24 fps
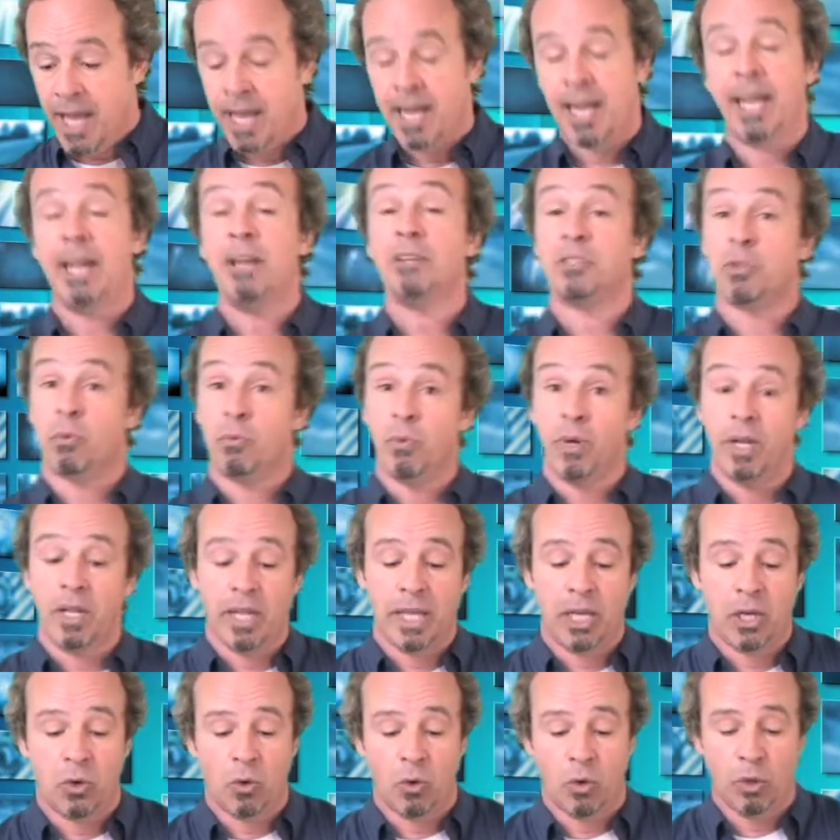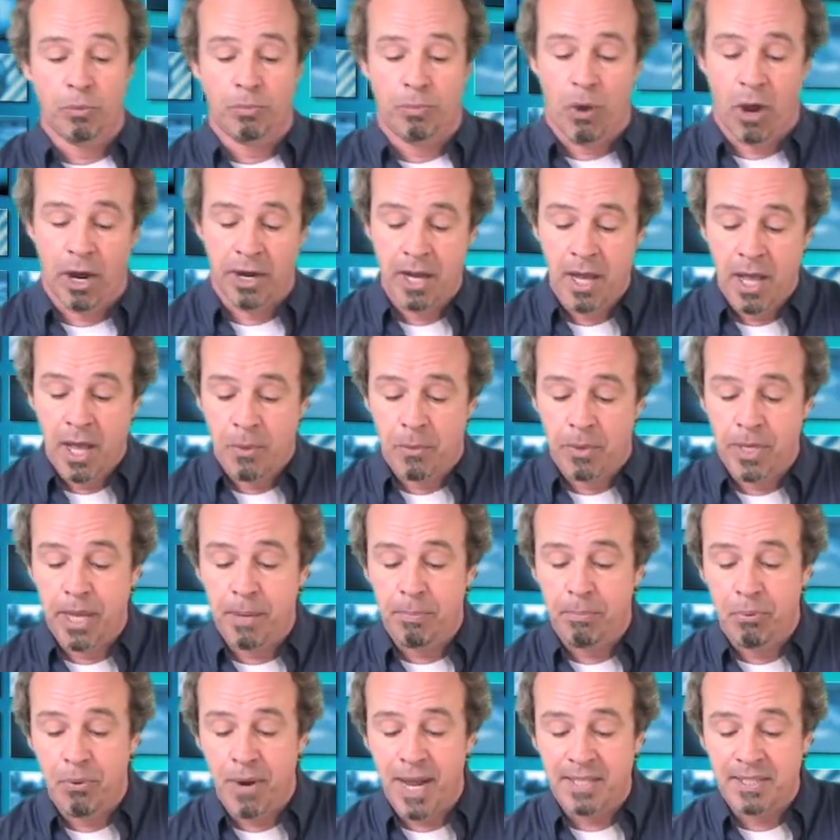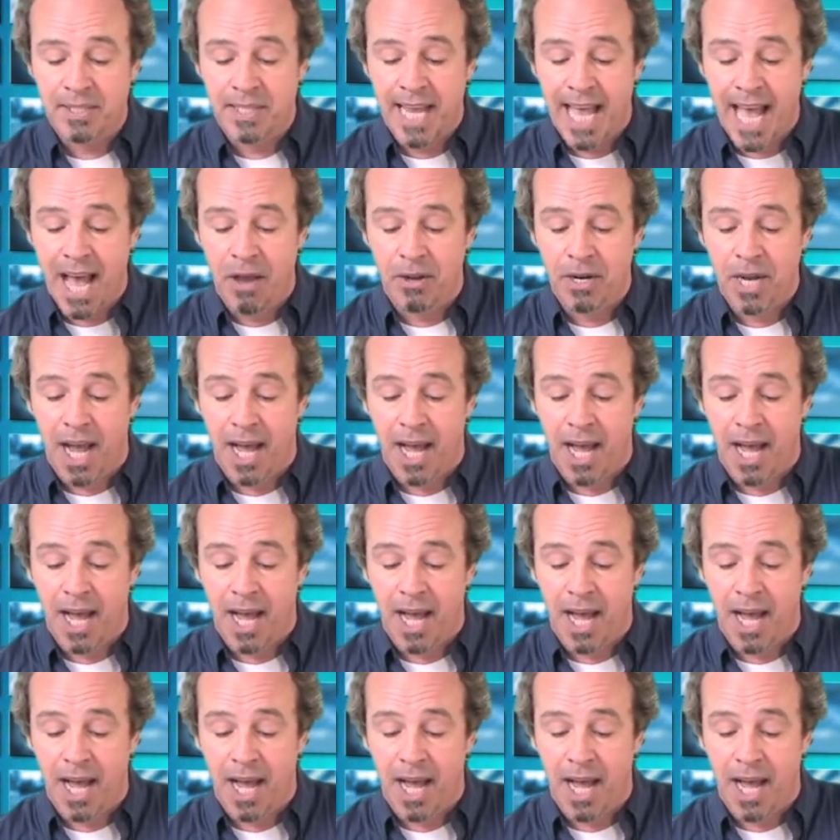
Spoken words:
Now here's a really cool part. When you press down